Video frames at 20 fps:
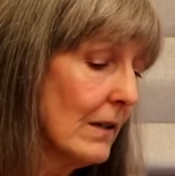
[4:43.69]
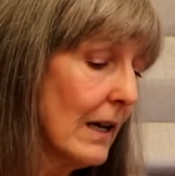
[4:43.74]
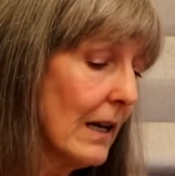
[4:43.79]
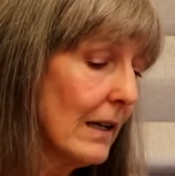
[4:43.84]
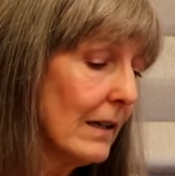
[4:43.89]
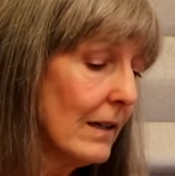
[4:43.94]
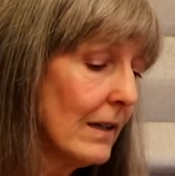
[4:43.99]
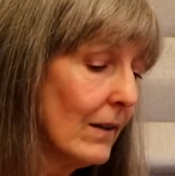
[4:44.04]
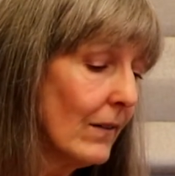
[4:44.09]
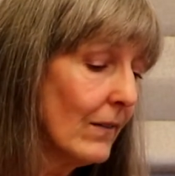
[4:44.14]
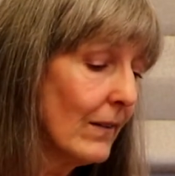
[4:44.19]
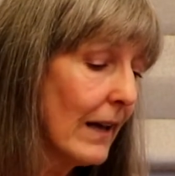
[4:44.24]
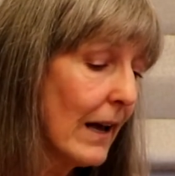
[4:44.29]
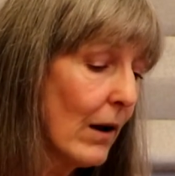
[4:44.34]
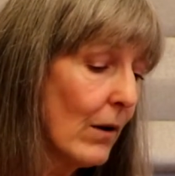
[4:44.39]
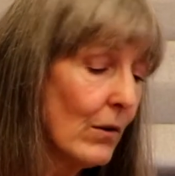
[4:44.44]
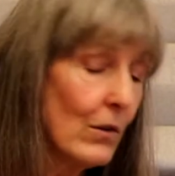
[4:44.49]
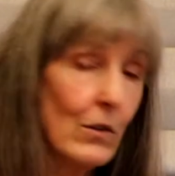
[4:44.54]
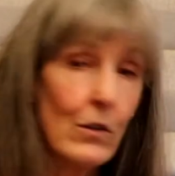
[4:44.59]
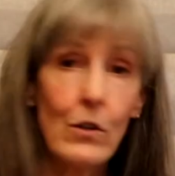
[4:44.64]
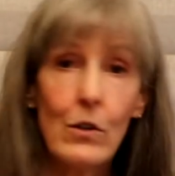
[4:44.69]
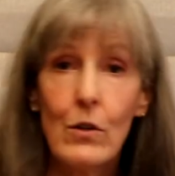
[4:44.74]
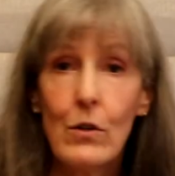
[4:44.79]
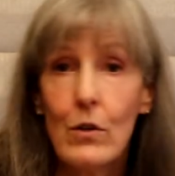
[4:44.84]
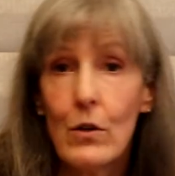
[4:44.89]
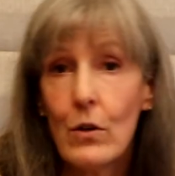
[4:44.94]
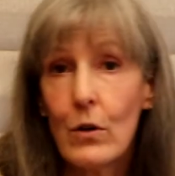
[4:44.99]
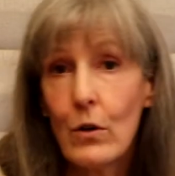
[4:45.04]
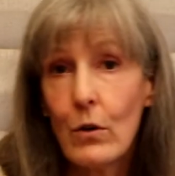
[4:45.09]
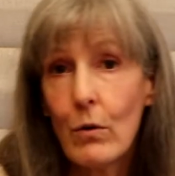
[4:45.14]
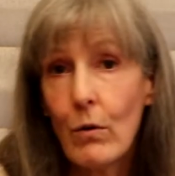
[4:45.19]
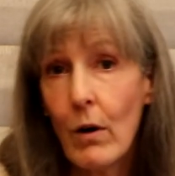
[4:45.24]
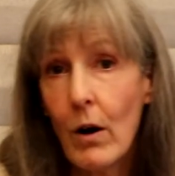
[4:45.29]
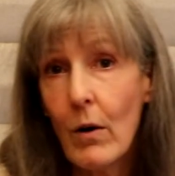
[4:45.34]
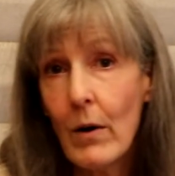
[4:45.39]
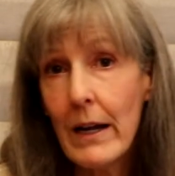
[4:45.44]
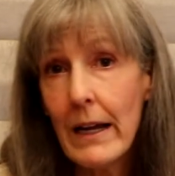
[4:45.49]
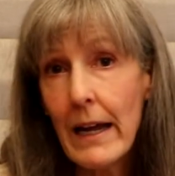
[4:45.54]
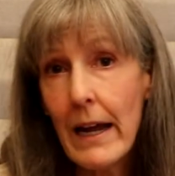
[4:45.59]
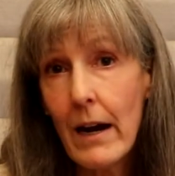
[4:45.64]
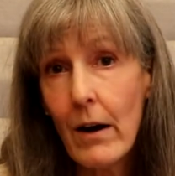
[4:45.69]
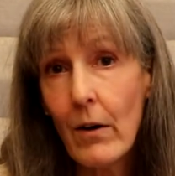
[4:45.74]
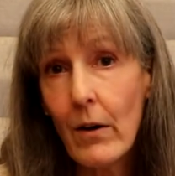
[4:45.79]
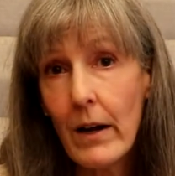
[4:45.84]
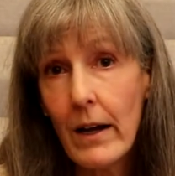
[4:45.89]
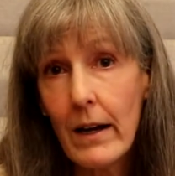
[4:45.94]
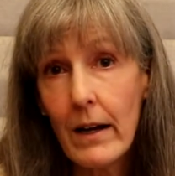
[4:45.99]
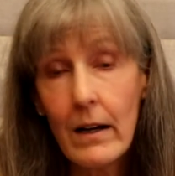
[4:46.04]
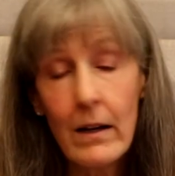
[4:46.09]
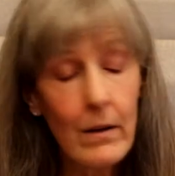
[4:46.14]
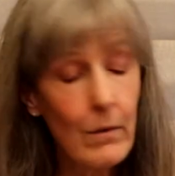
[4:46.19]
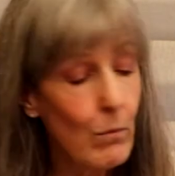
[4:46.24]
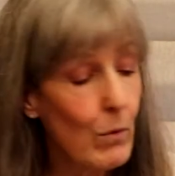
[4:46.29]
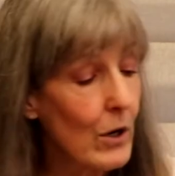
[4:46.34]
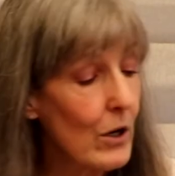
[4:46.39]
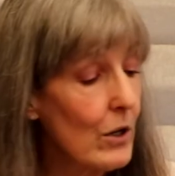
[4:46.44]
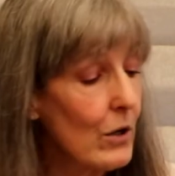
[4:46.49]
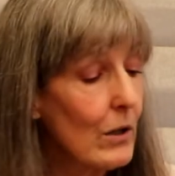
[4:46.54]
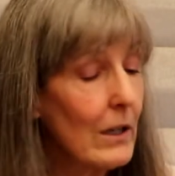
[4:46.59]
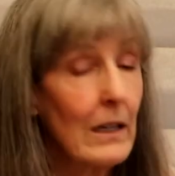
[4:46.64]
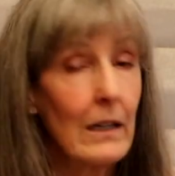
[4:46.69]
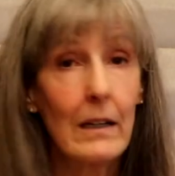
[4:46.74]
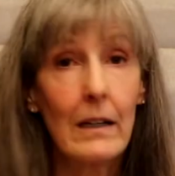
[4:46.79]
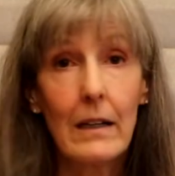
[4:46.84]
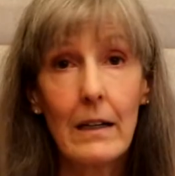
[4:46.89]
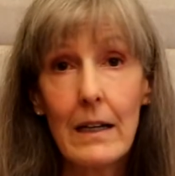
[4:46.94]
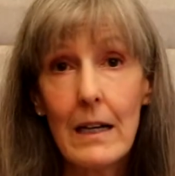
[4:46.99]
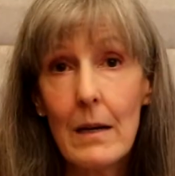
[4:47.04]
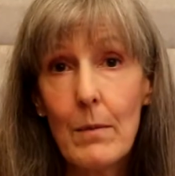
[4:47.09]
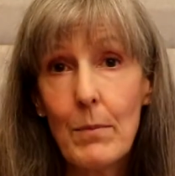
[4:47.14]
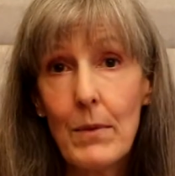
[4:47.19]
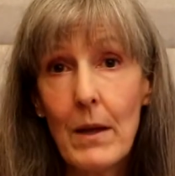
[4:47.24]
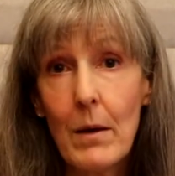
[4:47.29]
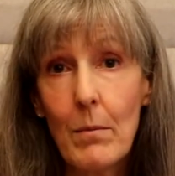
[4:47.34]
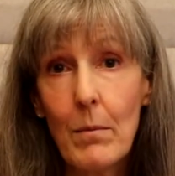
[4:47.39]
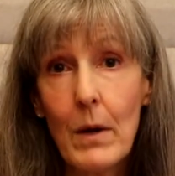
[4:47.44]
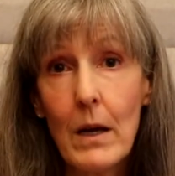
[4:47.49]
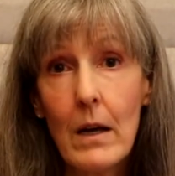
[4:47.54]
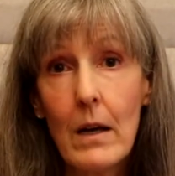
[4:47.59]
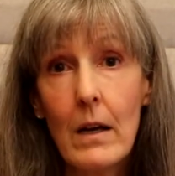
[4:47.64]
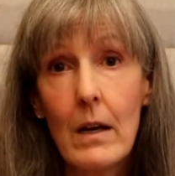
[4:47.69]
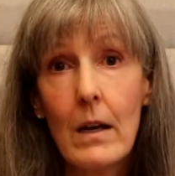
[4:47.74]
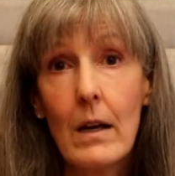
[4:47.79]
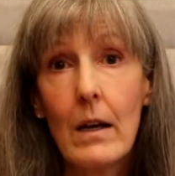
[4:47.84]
take these out to your growing area where you can keep them